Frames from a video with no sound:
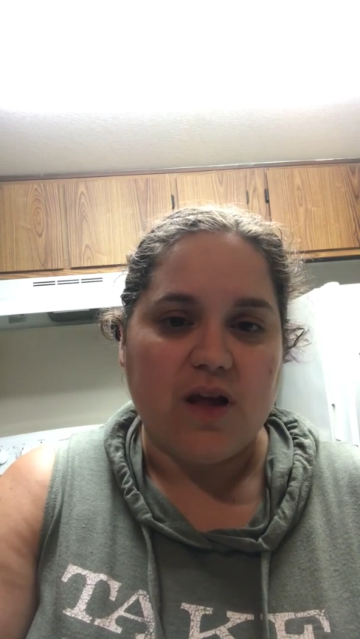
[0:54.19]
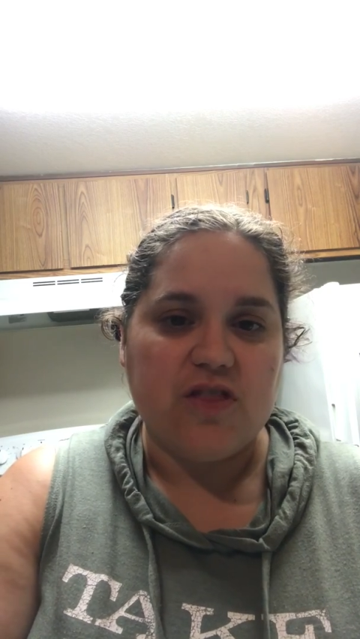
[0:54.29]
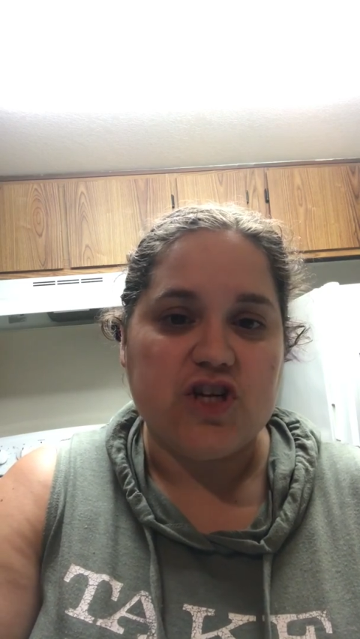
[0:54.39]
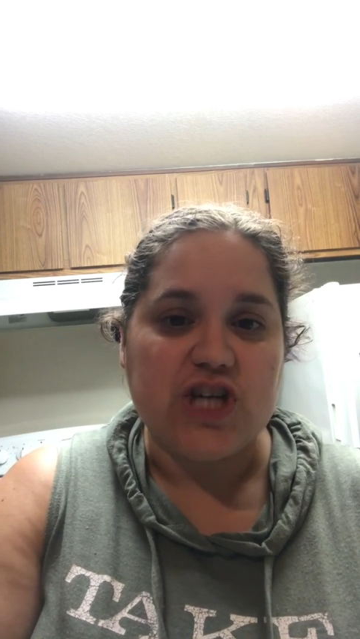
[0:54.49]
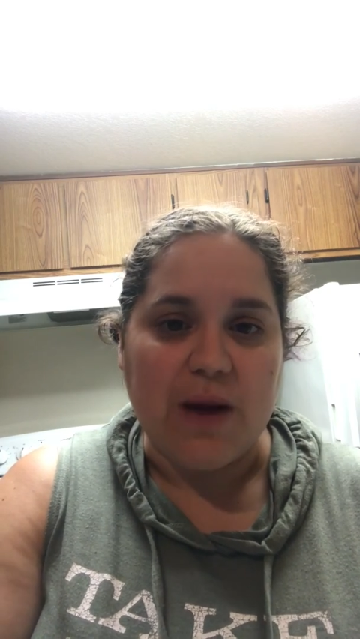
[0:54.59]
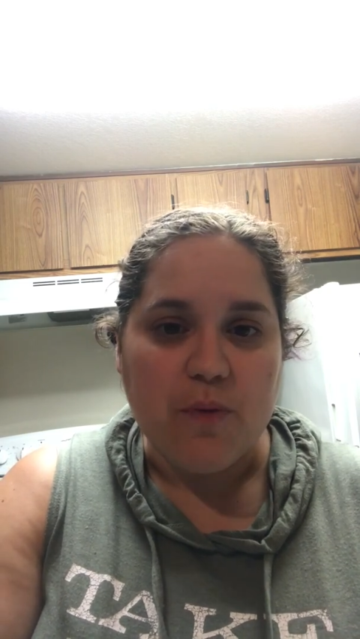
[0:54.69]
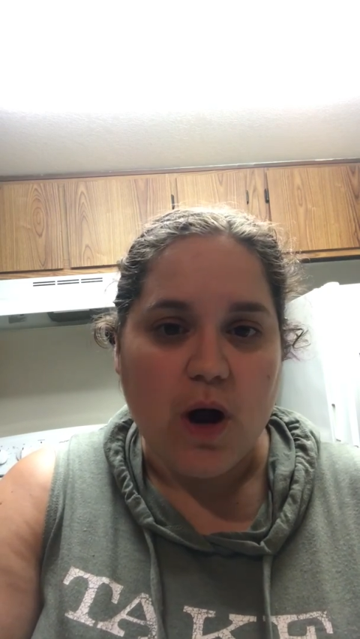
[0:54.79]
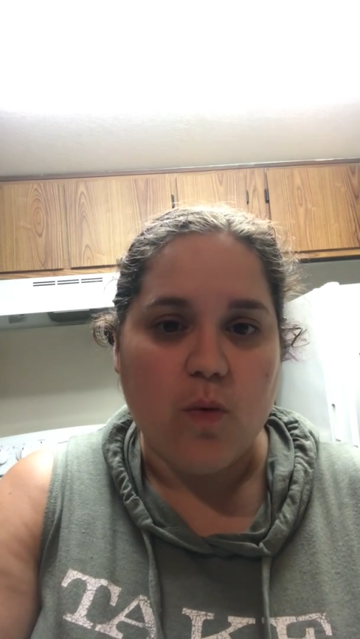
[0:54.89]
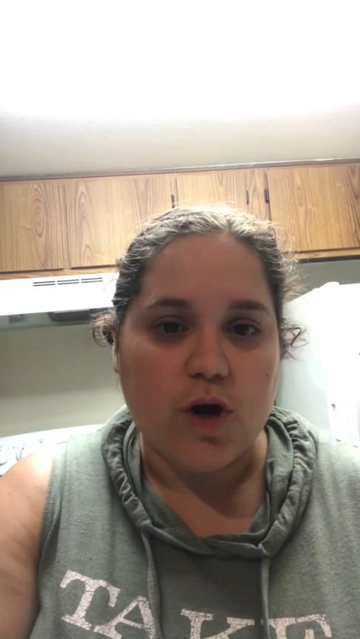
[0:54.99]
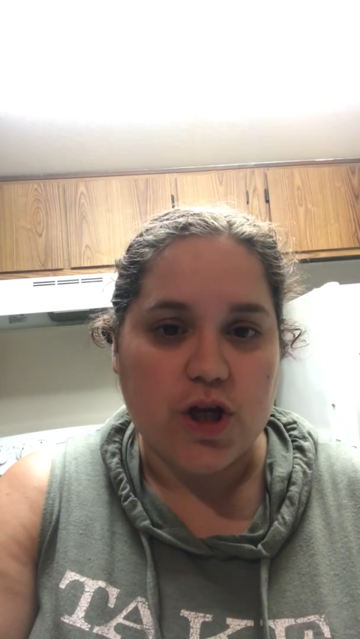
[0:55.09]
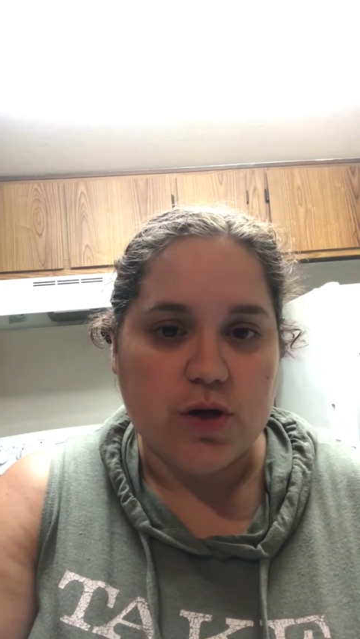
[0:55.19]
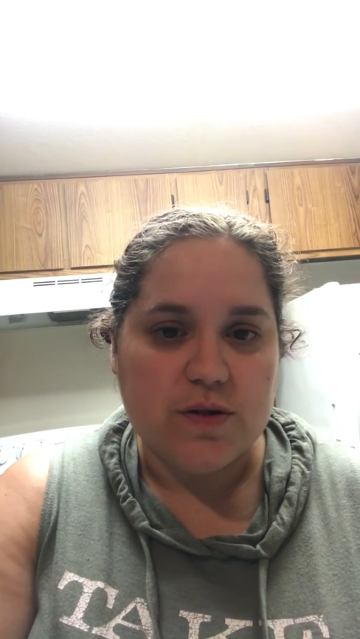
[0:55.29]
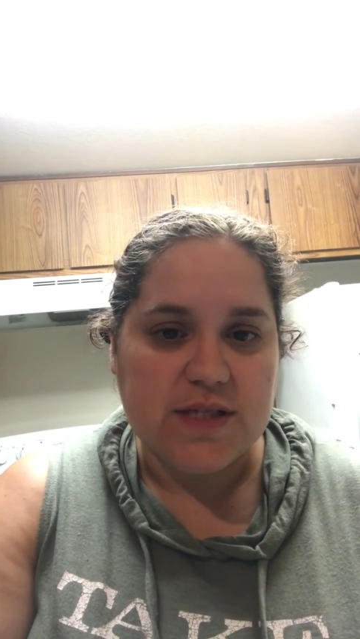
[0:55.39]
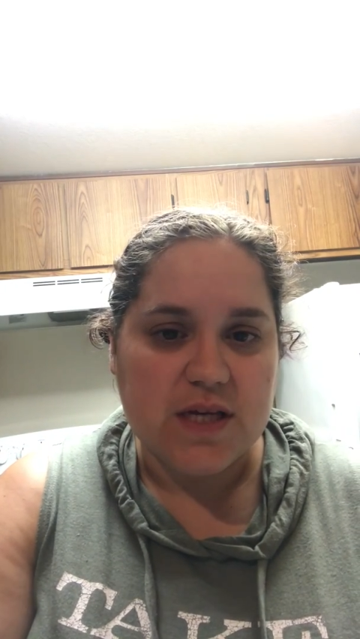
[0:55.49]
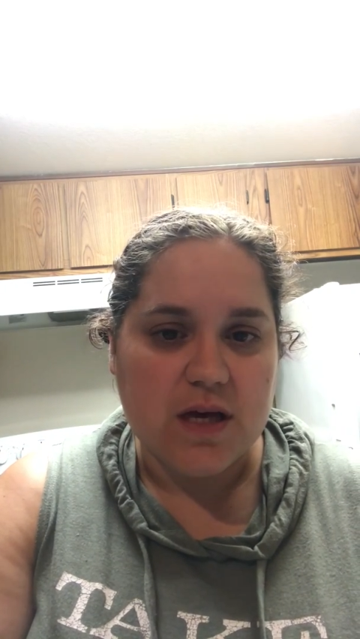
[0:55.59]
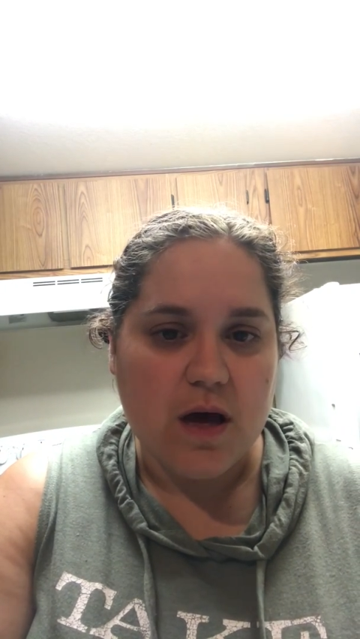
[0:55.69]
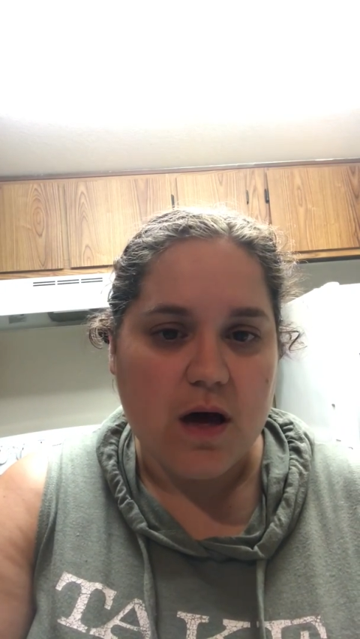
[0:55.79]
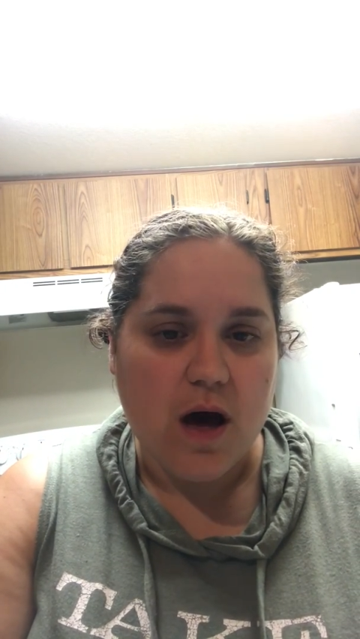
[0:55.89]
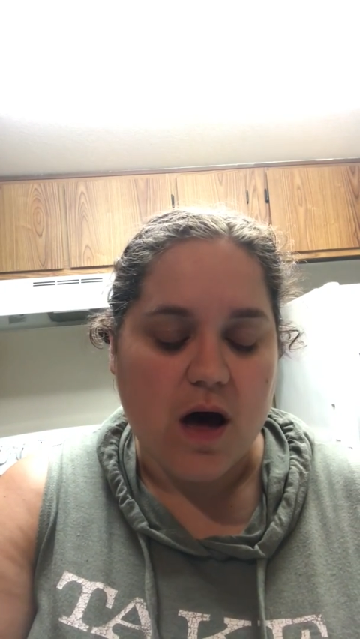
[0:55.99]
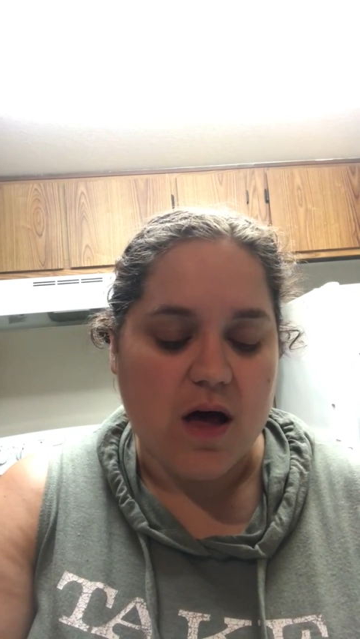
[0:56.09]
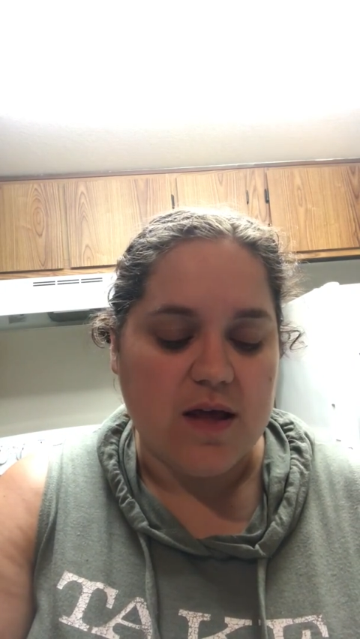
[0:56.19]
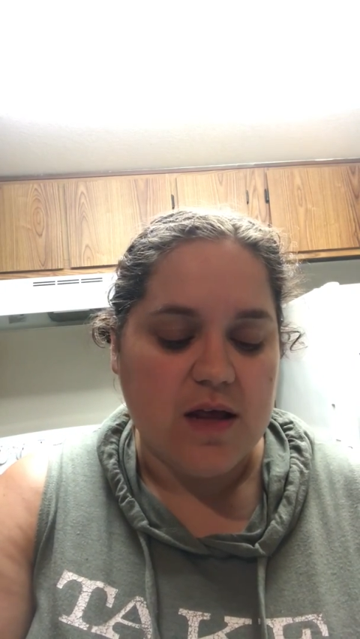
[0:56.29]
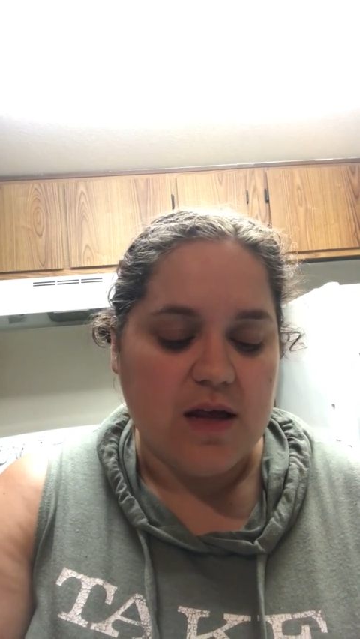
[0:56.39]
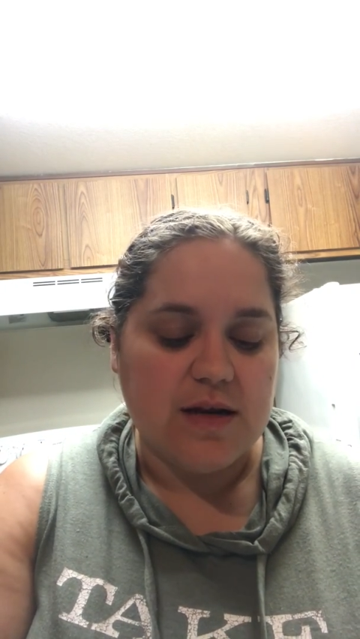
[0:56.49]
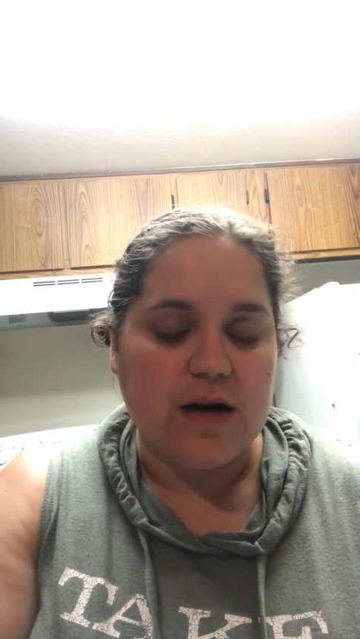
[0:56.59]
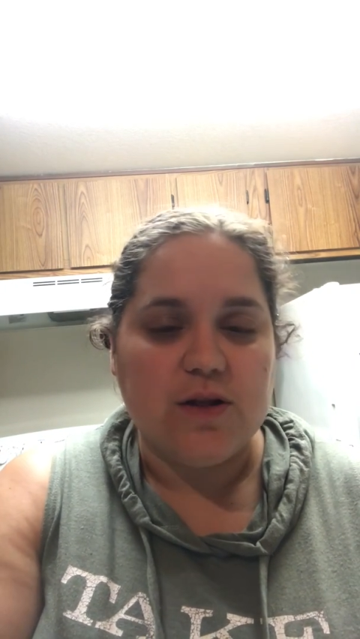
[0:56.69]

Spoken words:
the chaparral we're using, not